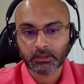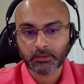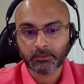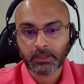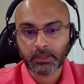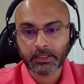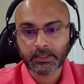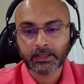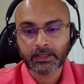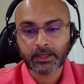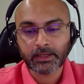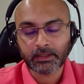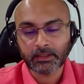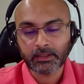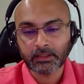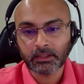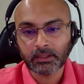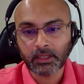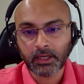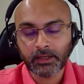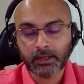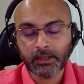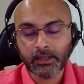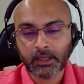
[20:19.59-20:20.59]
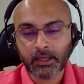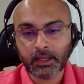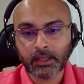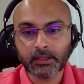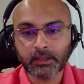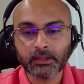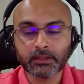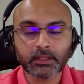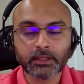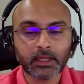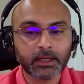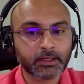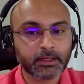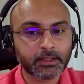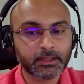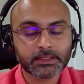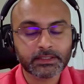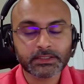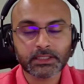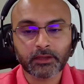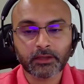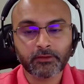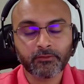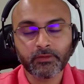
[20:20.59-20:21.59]
might get inline, and in that
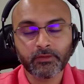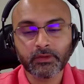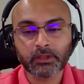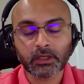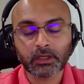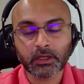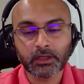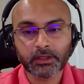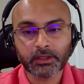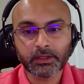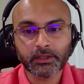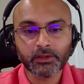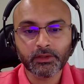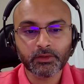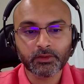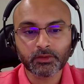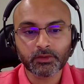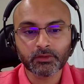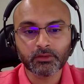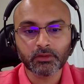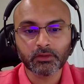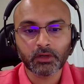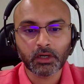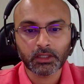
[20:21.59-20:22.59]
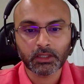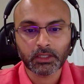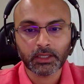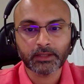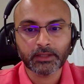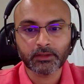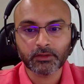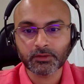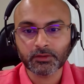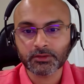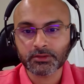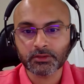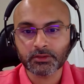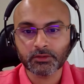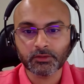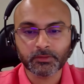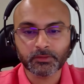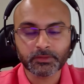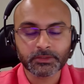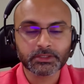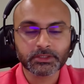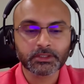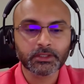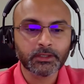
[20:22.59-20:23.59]
case, like, we will continue to align those
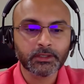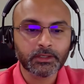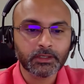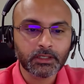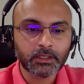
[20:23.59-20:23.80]
loops.